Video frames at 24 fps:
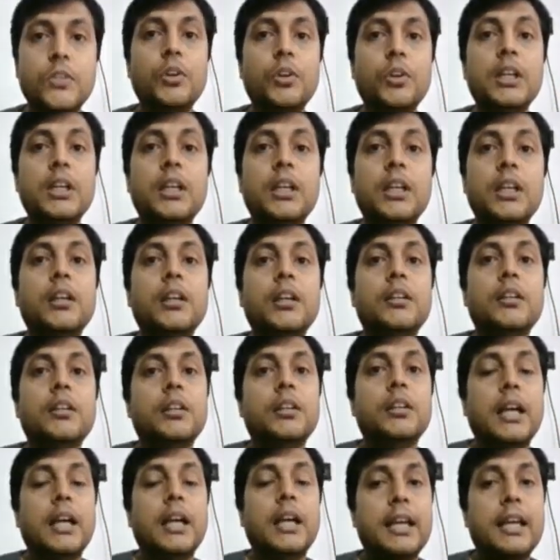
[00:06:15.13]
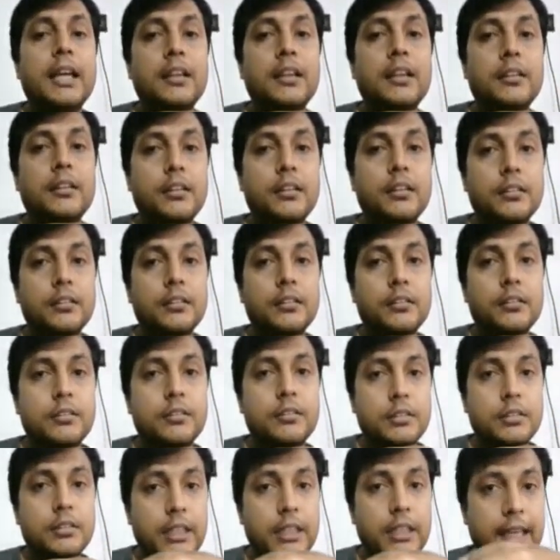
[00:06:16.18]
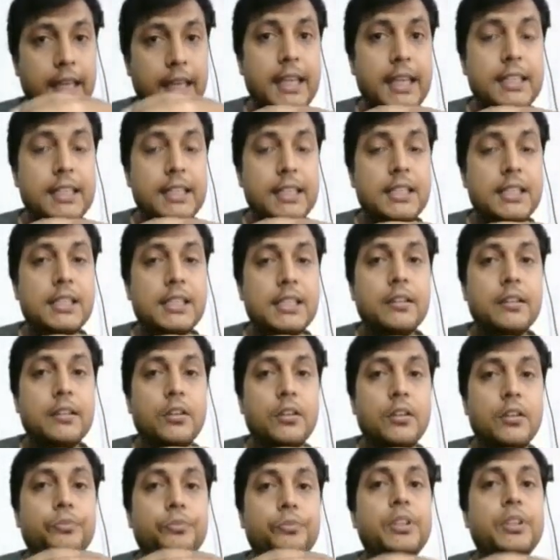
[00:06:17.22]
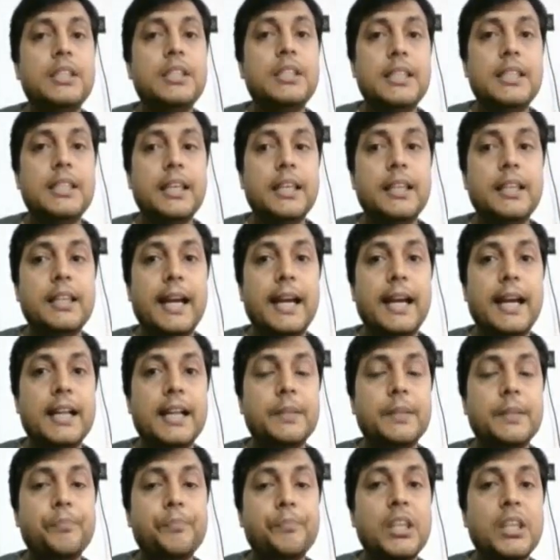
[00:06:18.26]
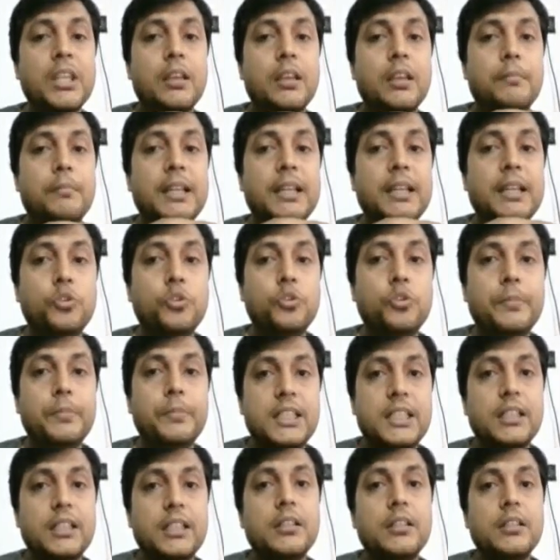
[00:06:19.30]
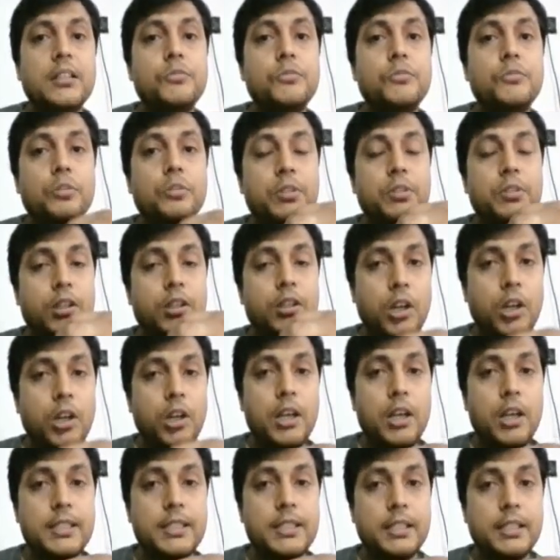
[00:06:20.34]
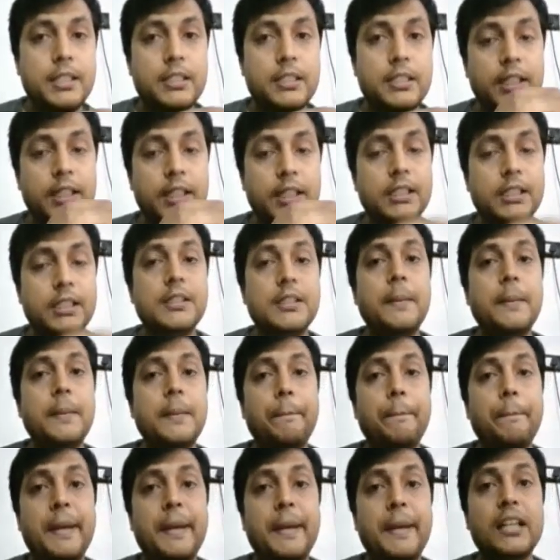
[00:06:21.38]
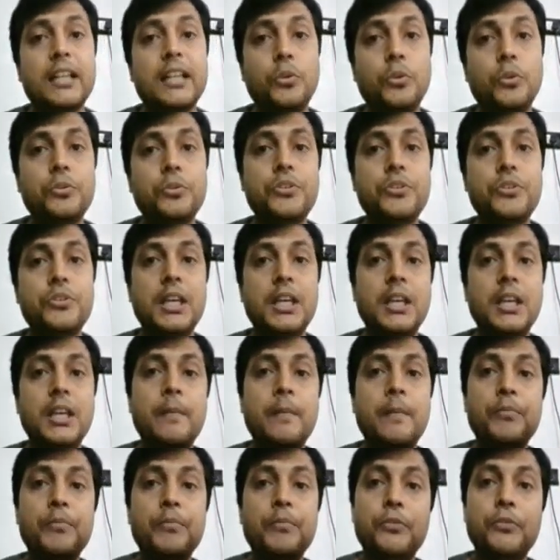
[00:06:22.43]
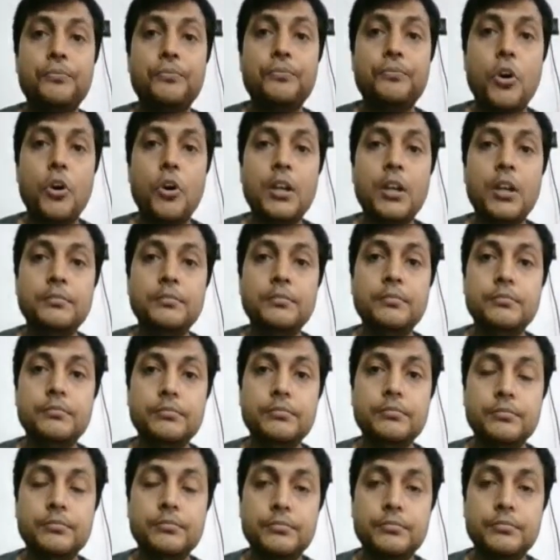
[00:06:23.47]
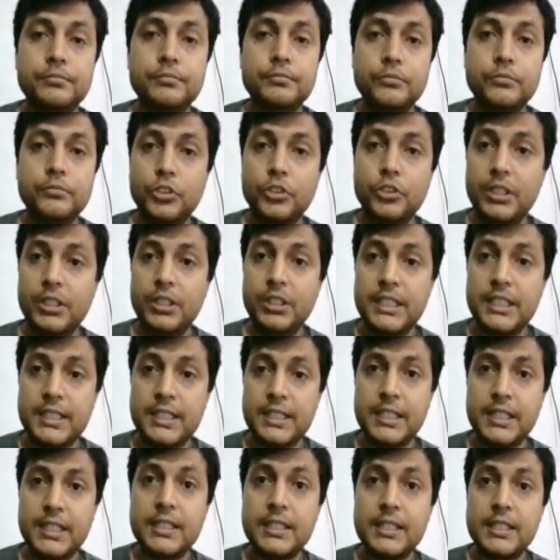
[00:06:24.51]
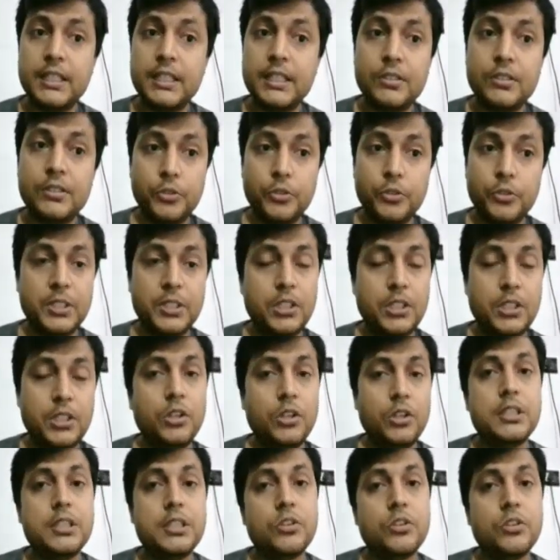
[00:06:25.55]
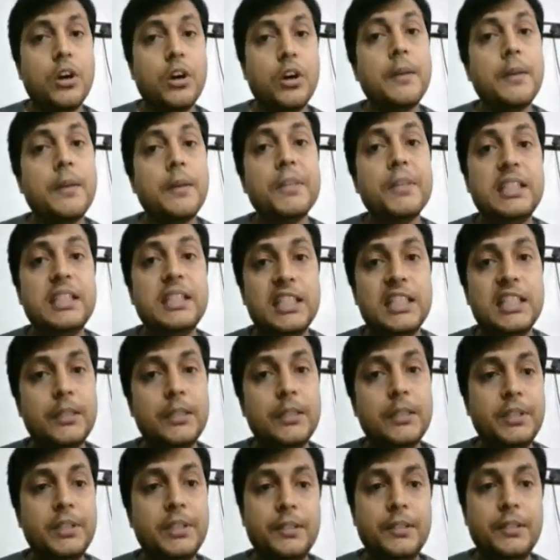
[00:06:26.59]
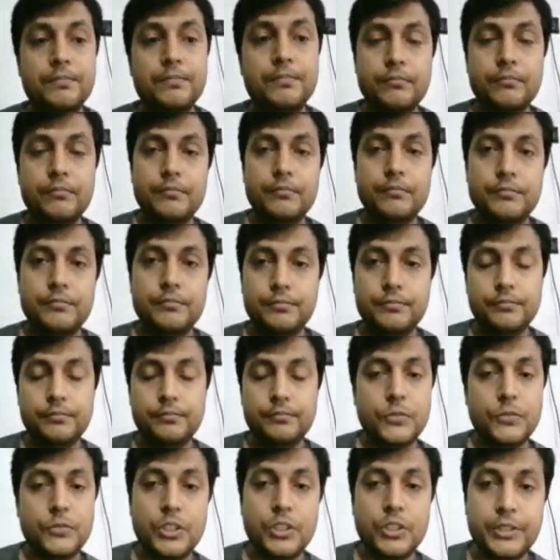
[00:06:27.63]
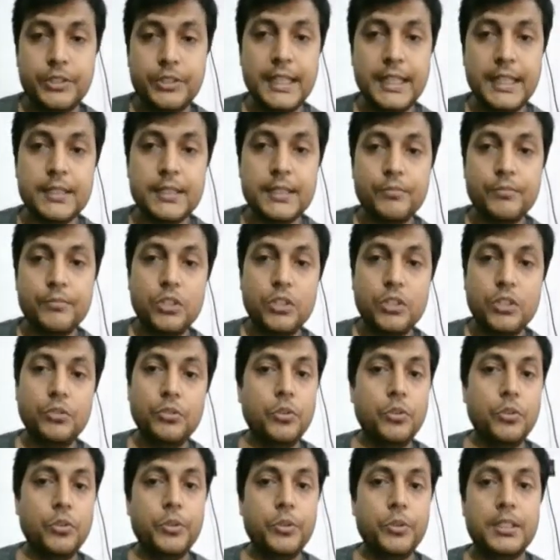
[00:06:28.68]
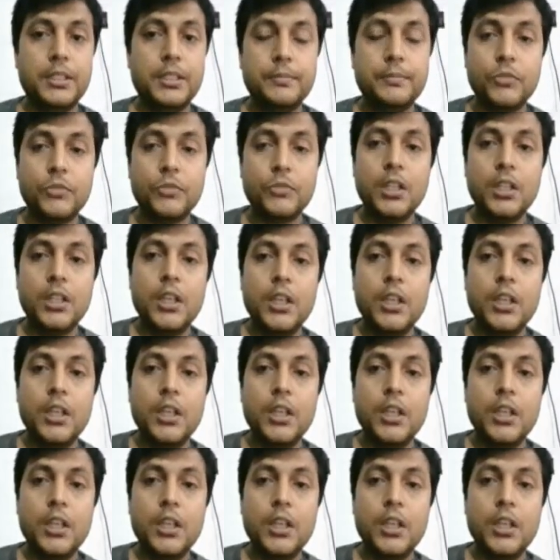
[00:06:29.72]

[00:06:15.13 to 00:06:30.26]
Now, and hence, we say that Mycobacterium tuberculosis is the pathogen for the disease tuberculosis or TB. Great, you know it.